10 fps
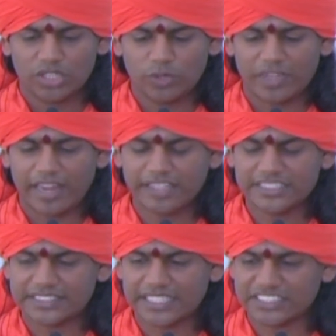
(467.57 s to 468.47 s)
your
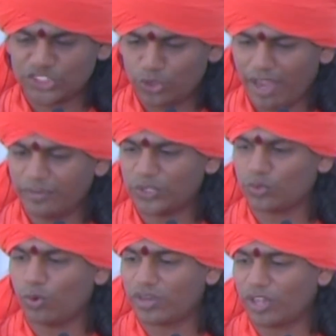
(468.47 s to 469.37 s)
logic says you have to
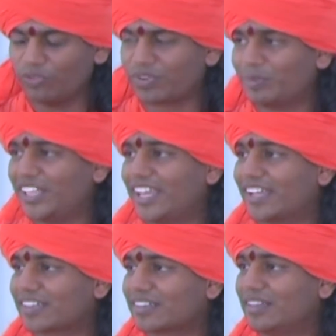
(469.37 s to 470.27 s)
go now from
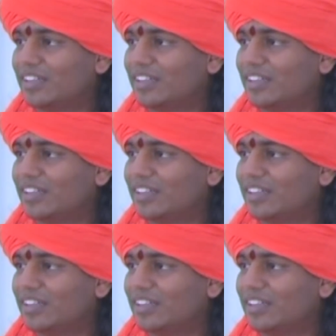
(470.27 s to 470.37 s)
here.